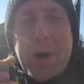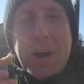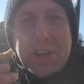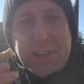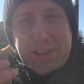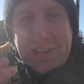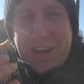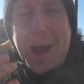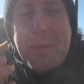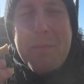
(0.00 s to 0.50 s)
but
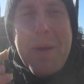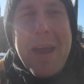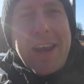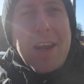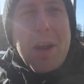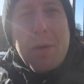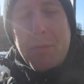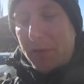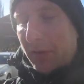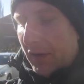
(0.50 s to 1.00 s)
I'm
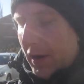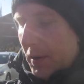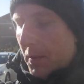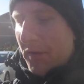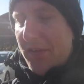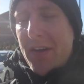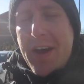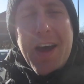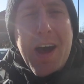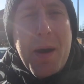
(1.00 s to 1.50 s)
making up for it
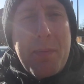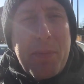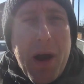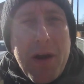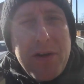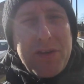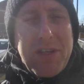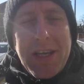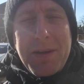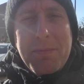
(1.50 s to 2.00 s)
with a
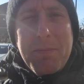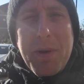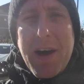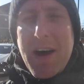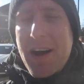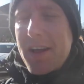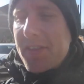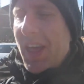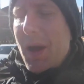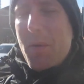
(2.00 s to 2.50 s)
protein
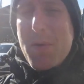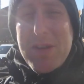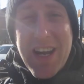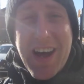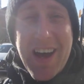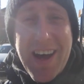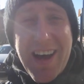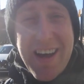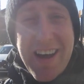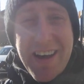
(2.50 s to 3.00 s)
bar. That was
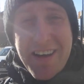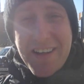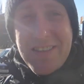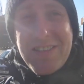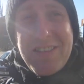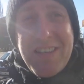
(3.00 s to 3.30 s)
a hard